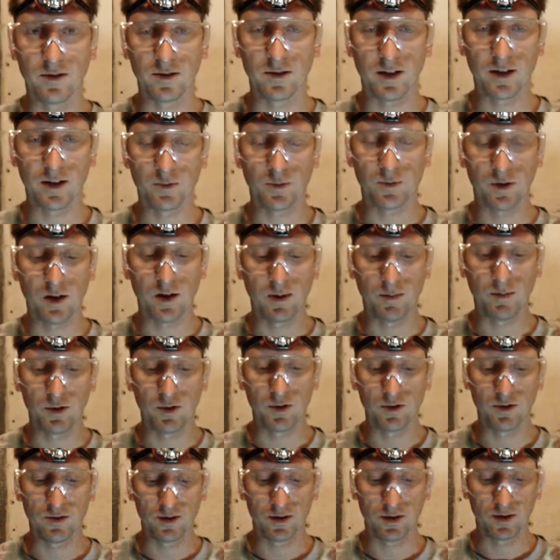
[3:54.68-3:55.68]
So that's why I'm
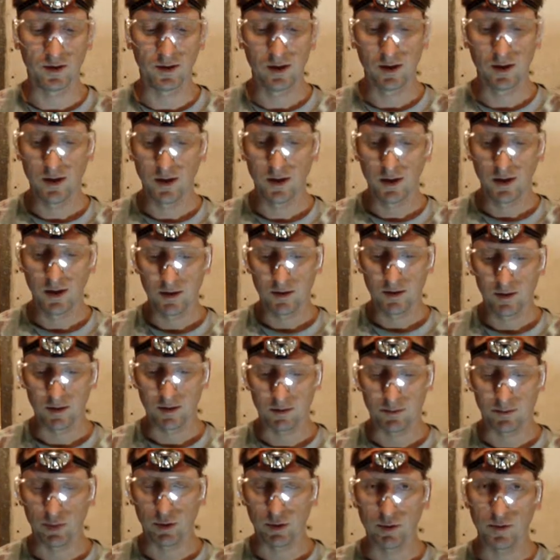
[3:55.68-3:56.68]
using
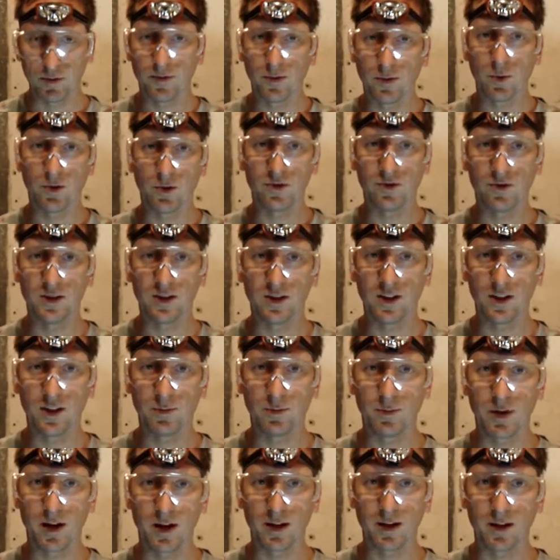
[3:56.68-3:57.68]
just brute force to get
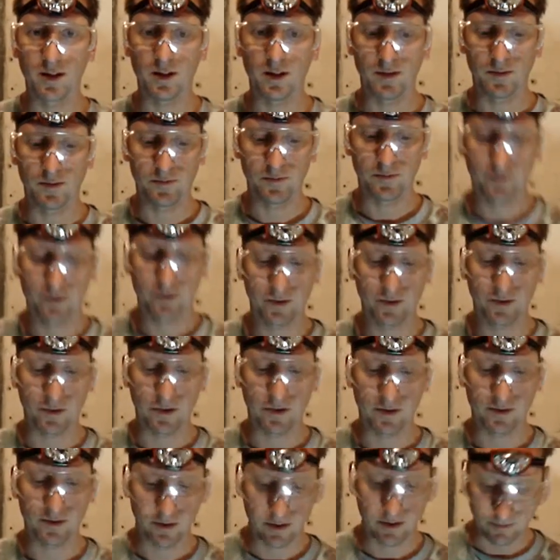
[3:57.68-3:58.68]
it back in. So
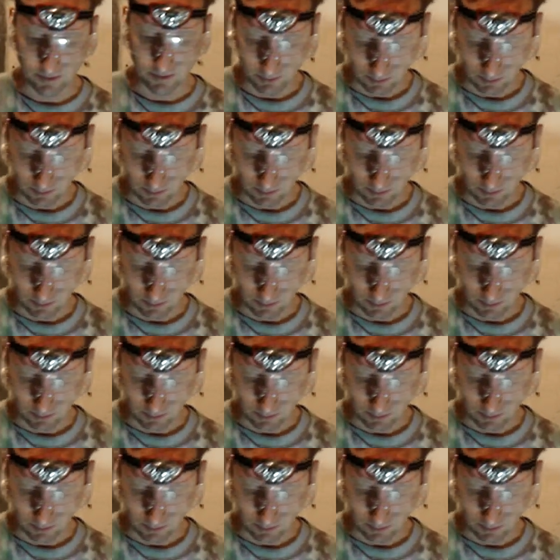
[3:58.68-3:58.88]
let's see if